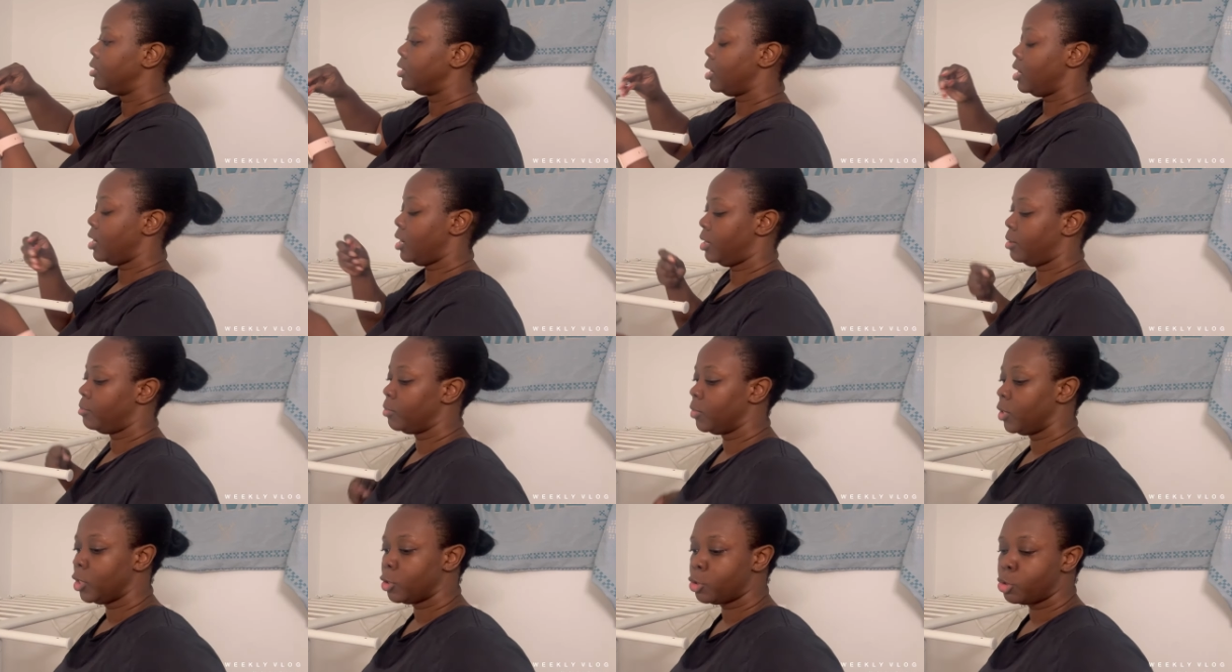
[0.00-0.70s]

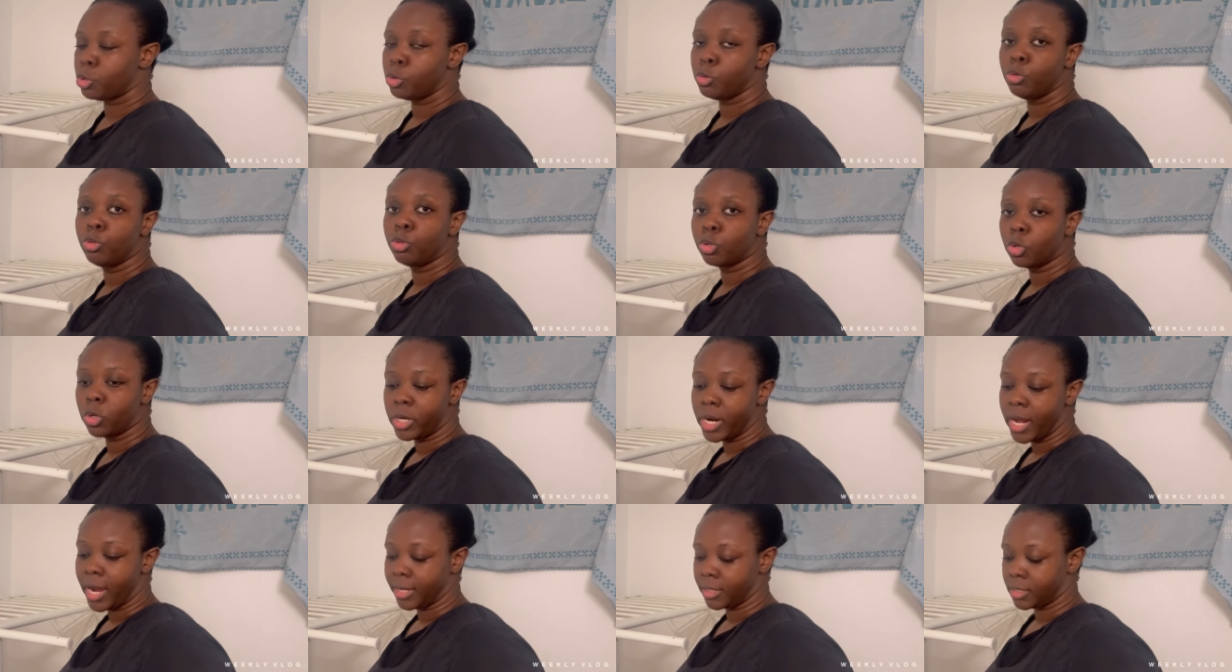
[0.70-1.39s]
um, a two drawer
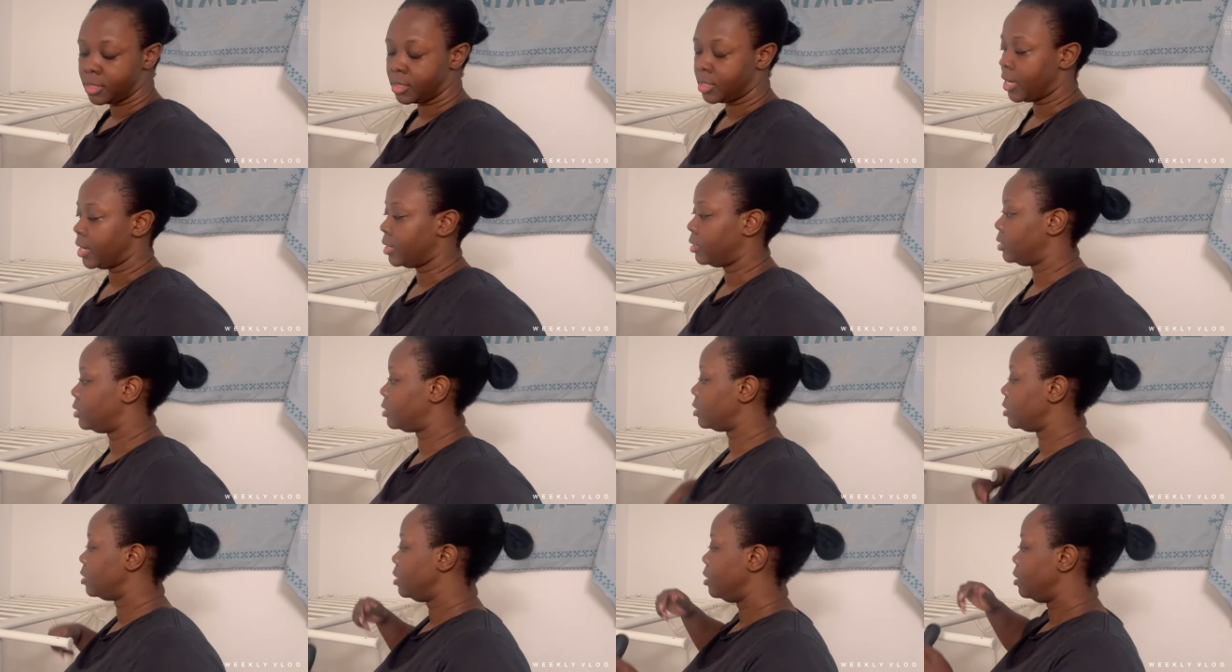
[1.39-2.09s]
nightstand,
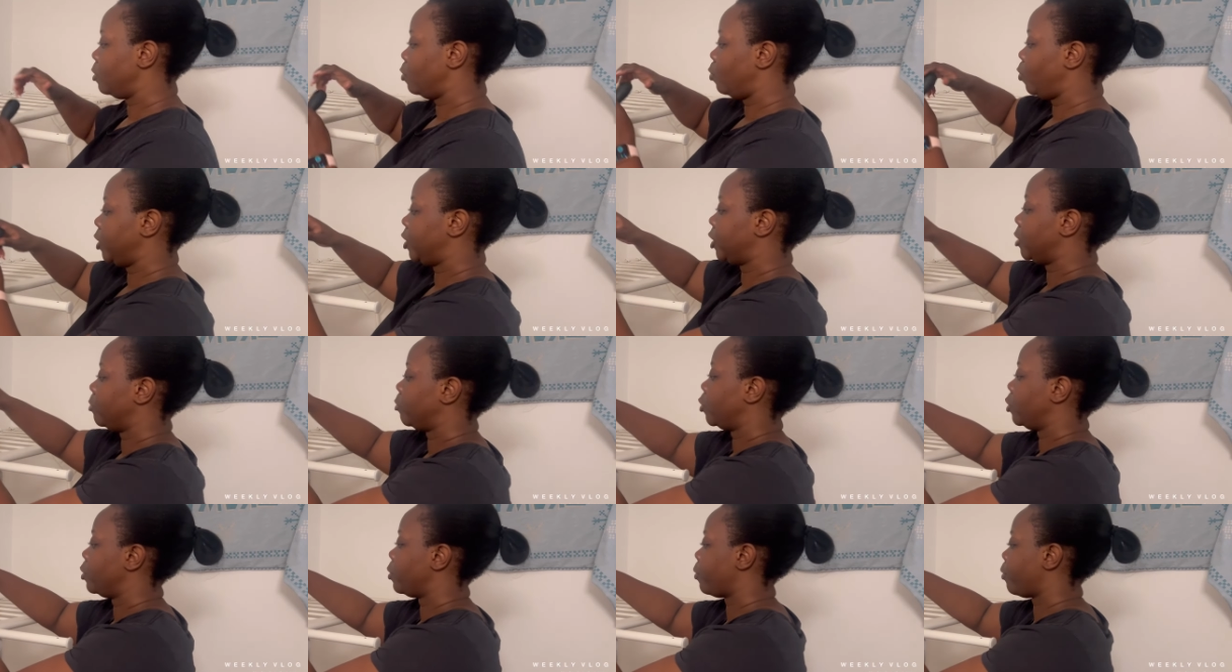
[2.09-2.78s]
which
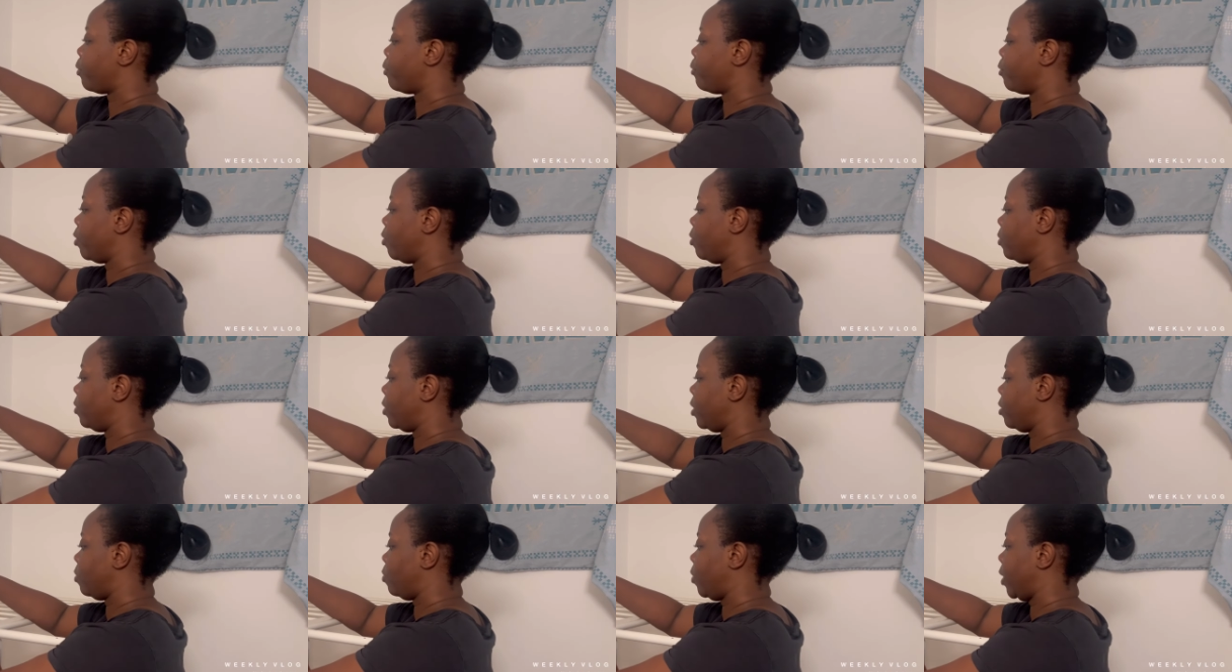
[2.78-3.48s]
I'm gonna
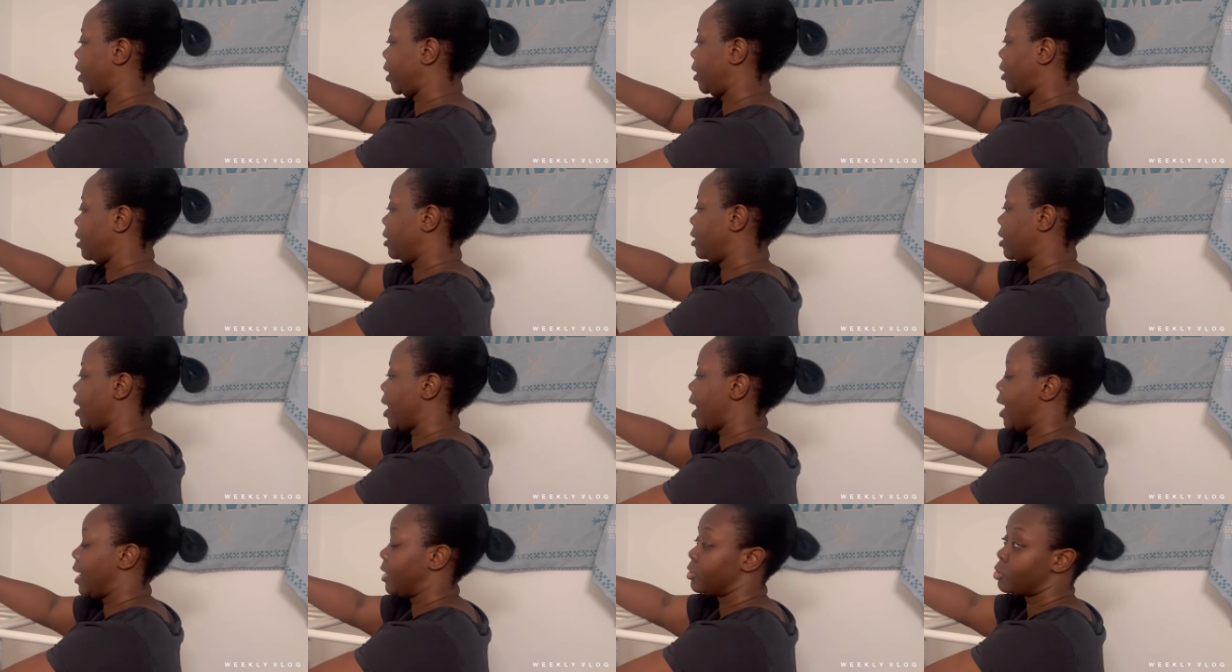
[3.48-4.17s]
throw away
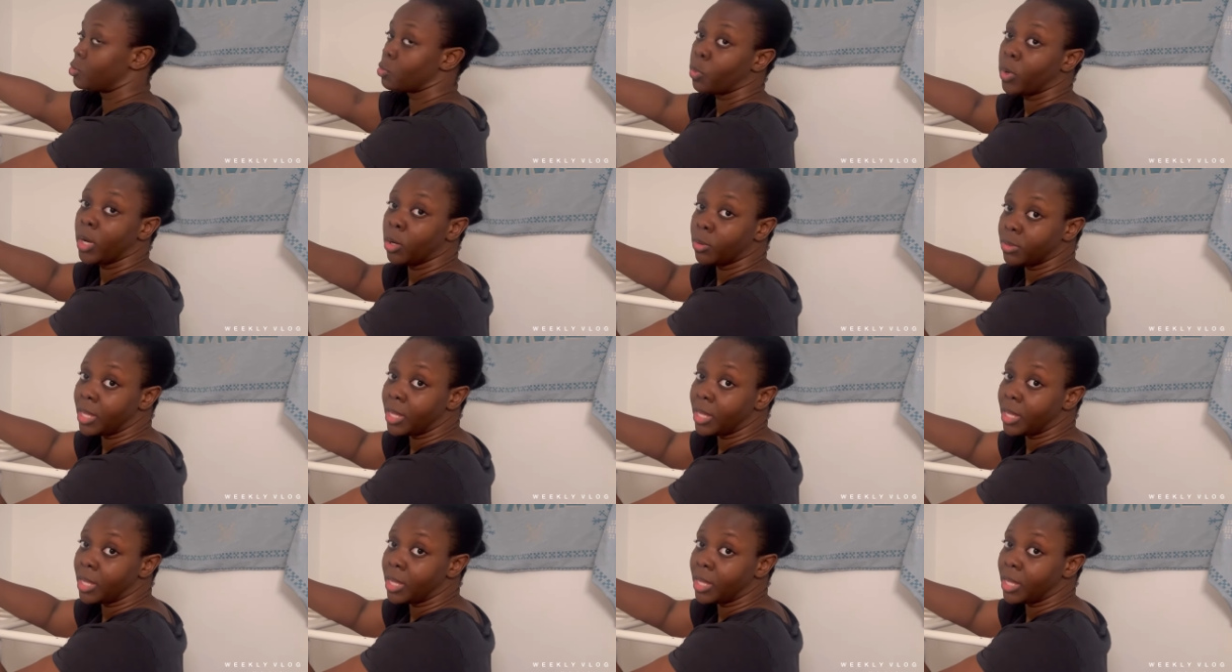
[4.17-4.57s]
as well.